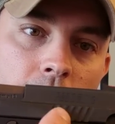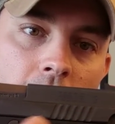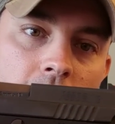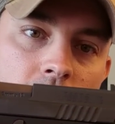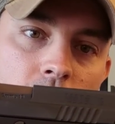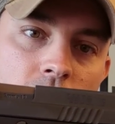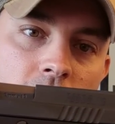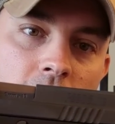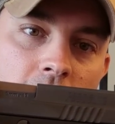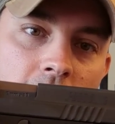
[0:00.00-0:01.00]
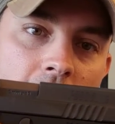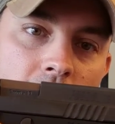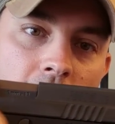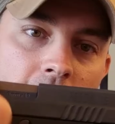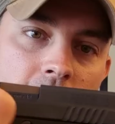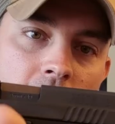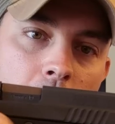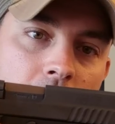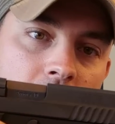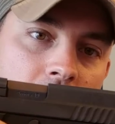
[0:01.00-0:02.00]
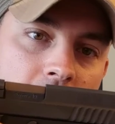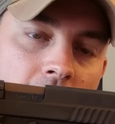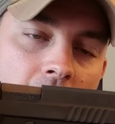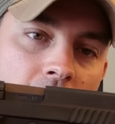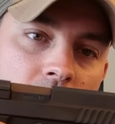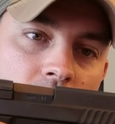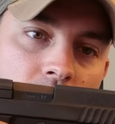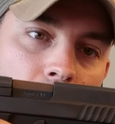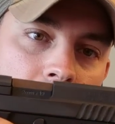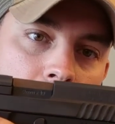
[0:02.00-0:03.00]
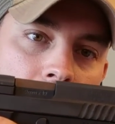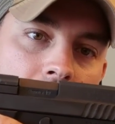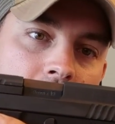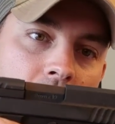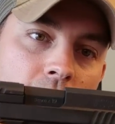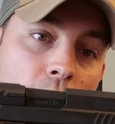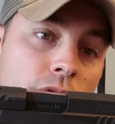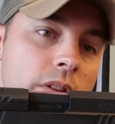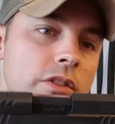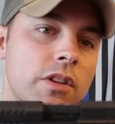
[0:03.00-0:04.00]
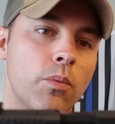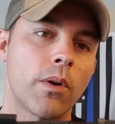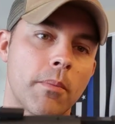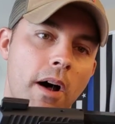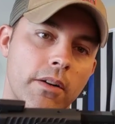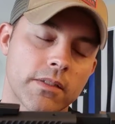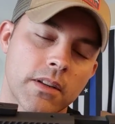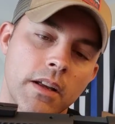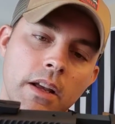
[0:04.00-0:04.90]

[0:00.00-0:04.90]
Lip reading: Okay, so it's just kind of like a nub that sticks out and just serrated back there. Those are the Gen 1 models.